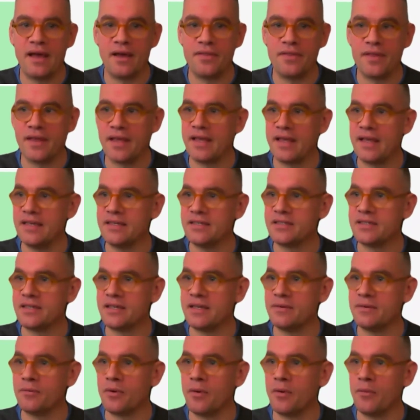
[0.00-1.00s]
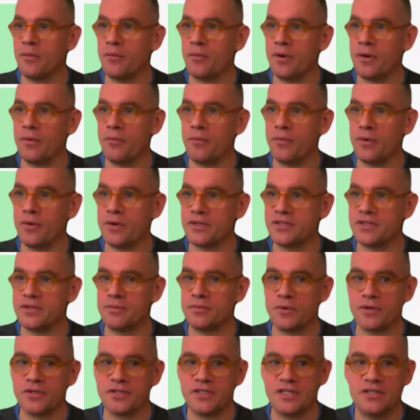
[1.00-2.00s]
I think is
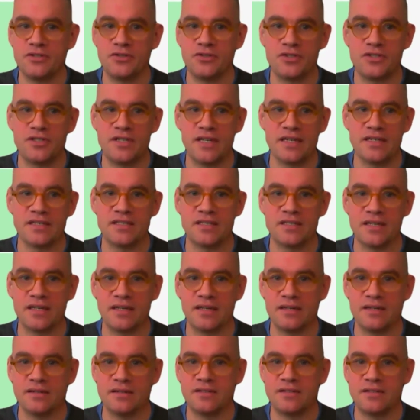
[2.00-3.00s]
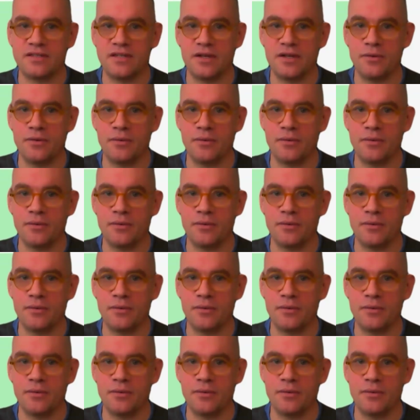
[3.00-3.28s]
what's interesting to